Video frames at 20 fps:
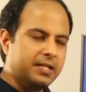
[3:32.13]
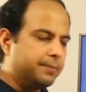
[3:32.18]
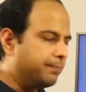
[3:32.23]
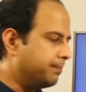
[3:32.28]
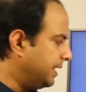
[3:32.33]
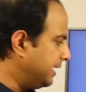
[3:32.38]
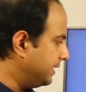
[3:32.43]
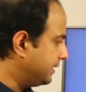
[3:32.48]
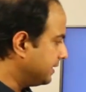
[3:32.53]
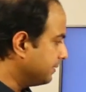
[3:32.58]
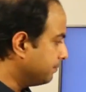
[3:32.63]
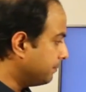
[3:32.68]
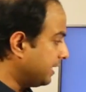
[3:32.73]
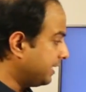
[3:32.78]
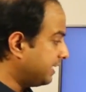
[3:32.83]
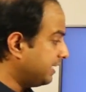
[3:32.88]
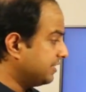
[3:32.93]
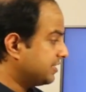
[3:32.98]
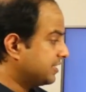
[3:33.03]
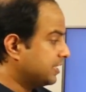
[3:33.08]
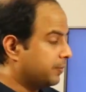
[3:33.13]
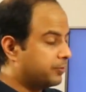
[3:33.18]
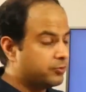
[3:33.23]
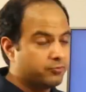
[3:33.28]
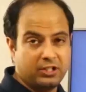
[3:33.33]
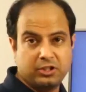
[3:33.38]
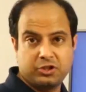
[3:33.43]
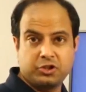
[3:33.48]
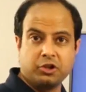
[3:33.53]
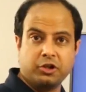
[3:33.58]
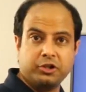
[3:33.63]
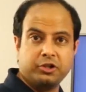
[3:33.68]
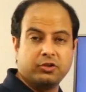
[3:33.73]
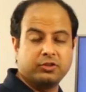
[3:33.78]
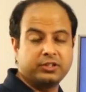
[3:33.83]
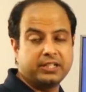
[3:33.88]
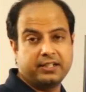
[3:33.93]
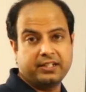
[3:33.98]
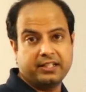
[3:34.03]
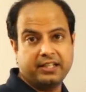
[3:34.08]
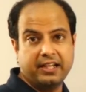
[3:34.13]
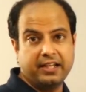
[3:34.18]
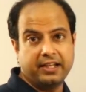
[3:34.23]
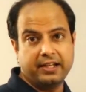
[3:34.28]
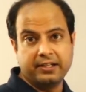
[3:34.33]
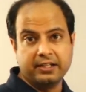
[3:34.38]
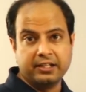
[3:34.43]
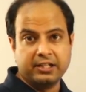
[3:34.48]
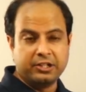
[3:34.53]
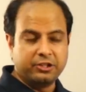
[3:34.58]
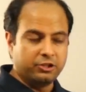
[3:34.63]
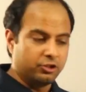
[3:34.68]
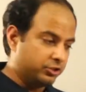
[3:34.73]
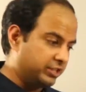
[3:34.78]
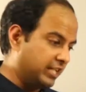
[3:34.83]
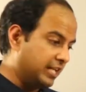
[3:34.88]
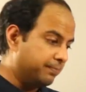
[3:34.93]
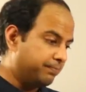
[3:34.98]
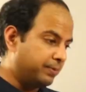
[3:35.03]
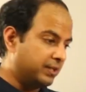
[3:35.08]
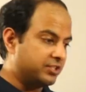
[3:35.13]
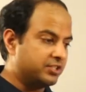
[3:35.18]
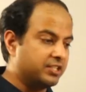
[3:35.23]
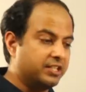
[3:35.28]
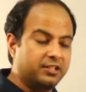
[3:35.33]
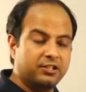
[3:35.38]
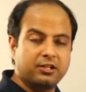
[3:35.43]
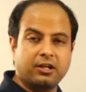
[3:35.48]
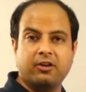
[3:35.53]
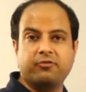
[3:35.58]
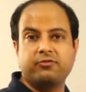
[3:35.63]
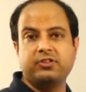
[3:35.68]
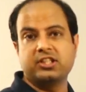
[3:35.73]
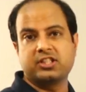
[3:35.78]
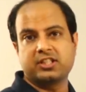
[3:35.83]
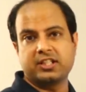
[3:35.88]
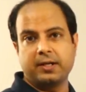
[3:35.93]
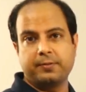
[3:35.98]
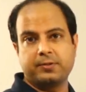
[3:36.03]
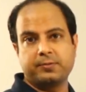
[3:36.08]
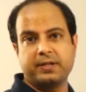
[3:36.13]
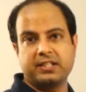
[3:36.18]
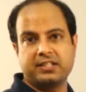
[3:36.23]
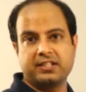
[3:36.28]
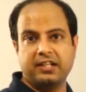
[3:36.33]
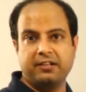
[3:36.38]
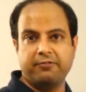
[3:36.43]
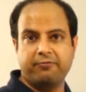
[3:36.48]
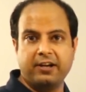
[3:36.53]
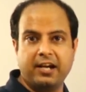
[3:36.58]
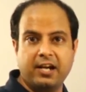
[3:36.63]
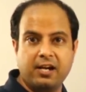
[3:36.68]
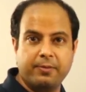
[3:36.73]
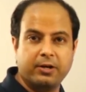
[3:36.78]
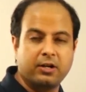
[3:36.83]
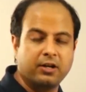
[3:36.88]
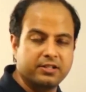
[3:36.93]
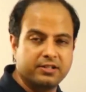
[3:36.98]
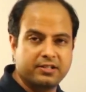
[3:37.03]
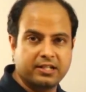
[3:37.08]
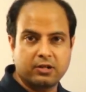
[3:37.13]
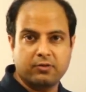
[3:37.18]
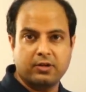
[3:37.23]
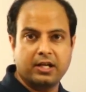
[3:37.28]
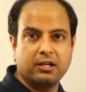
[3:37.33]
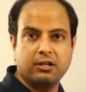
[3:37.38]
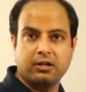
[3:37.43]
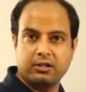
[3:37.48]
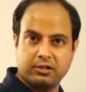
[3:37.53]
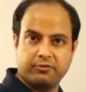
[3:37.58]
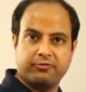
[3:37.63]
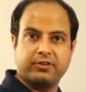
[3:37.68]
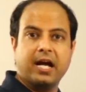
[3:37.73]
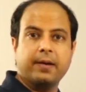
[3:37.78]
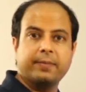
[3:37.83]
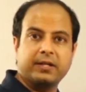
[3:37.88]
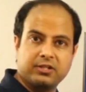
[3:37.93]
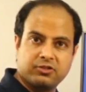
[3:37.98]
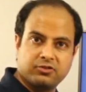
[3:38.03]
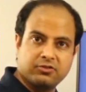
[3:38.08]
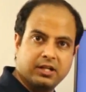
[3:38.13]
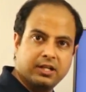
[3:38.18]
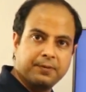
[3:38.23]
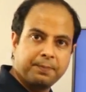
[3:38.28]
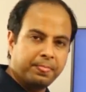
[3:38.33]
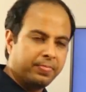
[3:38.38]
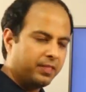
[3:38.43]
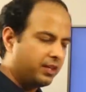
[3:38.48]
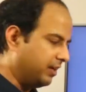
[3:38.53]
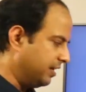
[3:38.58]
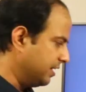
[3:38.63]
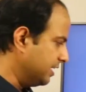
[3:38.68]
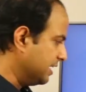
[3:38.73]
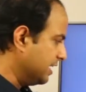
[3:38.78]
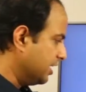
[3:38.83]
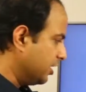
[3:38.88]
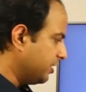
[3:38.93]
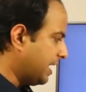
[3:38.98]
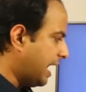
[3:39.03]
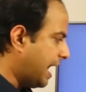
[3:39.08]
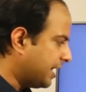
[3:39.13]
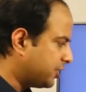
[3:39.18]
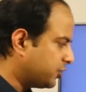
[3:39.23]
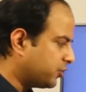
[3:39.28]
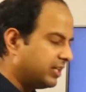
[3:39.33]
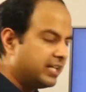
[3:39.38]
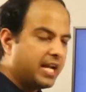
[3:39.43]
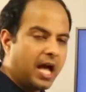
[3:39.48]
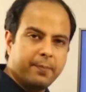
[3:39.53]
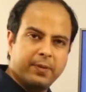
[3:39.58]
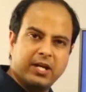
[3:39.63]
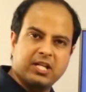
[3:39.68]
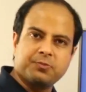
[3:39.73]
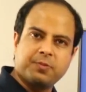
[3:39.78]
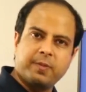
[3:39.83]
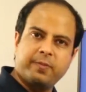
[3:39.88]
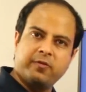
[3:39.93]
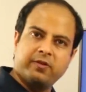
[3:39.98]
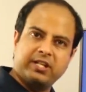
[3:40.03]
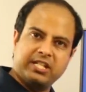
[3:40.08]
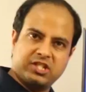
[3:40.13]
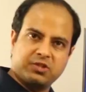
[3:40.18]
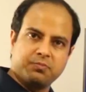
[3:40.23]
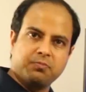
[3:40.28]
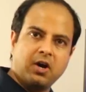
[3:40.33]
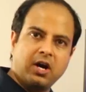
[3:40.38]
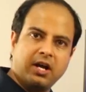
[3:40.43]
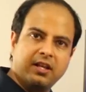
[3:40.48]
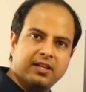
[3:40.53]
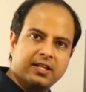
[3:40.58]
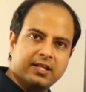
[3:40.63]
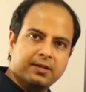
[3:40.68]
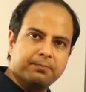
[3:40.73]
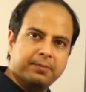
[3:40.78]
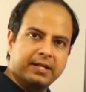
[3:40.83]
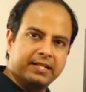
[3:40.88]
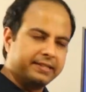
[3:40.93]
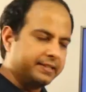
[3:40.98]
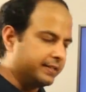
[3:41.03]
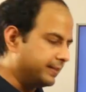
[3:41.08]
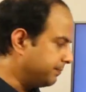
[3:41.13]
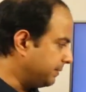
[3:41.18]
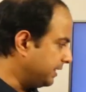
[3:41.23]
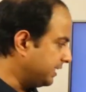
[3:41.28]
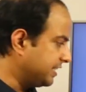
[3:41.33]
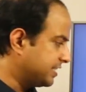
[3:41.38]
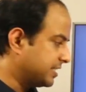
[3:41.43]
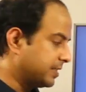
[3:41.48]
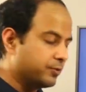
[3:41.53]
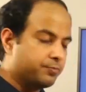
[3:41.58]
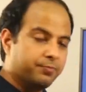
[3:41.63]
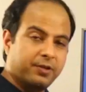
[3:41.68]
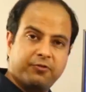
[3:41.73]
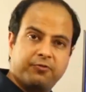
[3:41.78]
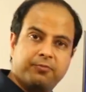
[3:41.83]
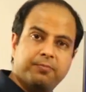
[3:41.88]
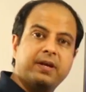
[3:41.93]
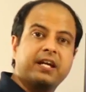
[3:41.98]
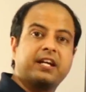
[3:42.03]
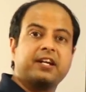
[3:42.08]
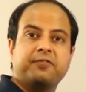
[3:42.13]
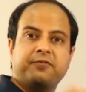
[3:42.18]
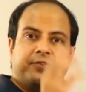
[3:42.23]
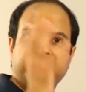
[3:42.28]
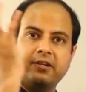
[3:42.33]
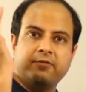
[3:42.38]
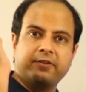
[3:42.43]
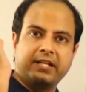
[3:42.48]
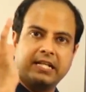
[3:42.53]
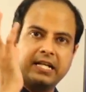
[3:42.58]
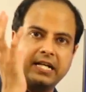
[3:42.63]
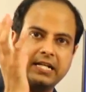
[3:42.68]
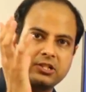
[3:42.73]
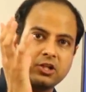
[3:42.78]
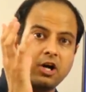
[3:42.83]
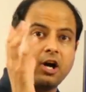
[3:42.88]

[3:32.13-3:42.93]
But monkey scripts will show you that, hey, you know, 10% of these scripts basically failed because it required a lot of RAM and so on. Okay, so actual damage may be very small, but monkey scripts may make it feel very large.